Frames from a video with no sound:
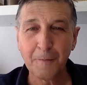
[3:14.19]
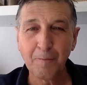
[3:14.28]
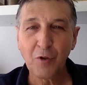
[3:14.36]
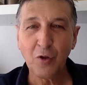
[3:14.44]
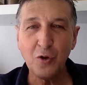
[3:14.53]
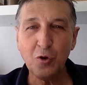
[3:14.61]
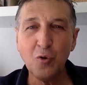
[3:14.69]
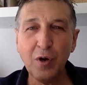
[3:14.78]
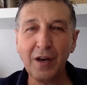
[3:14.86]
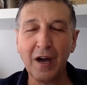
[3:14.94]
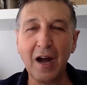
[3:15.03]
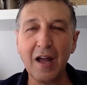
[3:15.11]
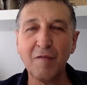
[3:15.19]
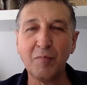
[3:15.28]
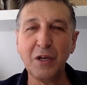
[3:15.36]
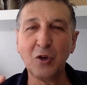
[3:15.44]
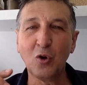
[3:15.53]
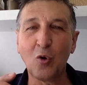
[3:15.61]
You and I have
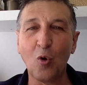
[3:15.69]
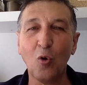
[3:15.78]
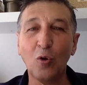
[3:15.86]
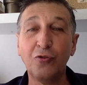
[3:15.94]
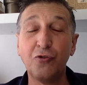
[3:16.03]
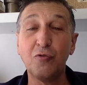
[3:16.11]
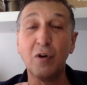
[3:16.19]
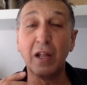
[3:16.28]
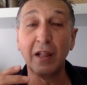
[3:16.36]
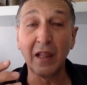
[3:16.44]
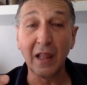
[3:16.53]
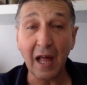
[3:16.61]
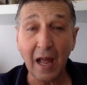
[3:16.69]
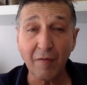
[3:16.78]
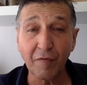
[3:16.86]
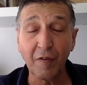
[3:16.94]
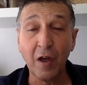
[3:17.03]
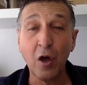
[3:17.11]
been called to a
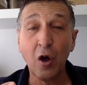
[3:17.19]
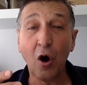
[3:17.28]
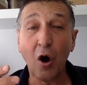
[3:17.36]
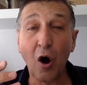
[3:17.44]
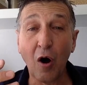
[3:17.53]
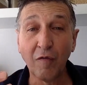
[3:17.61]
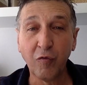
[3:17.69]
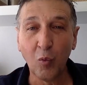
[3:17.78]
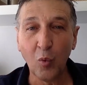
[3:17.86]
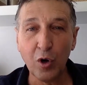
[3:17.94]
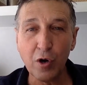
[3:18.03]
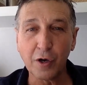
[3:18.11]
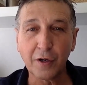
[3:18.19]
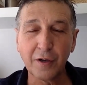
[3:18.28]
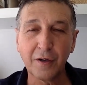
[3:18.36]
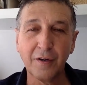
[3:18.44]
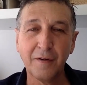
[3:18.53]
life of work.